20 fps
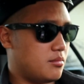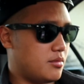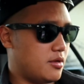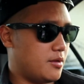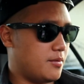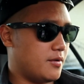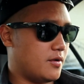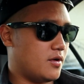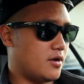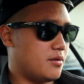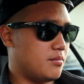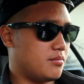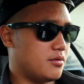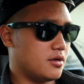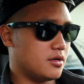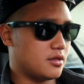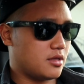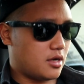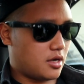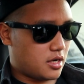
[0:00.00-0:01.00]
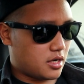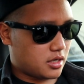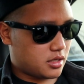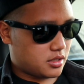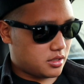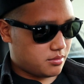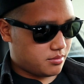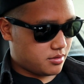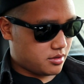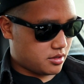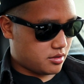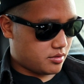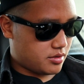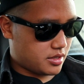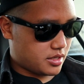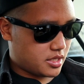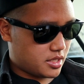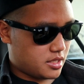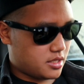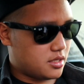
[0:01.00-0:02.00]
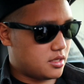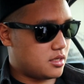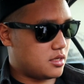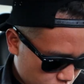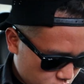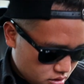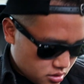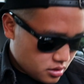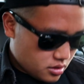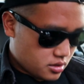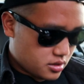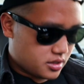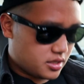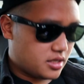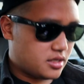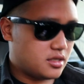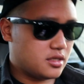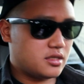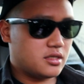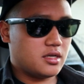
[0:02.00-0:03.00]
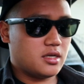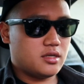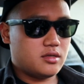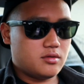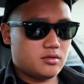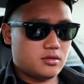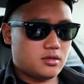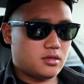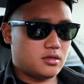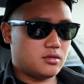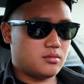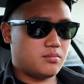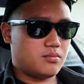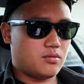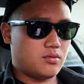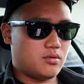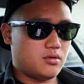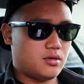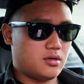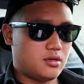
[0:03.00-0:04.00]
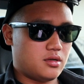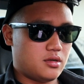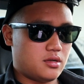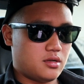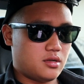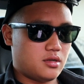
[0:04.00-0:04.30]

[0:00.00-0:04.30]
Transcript: Maybe I'll unplug the aux, plug it back in. It says accessory not supported.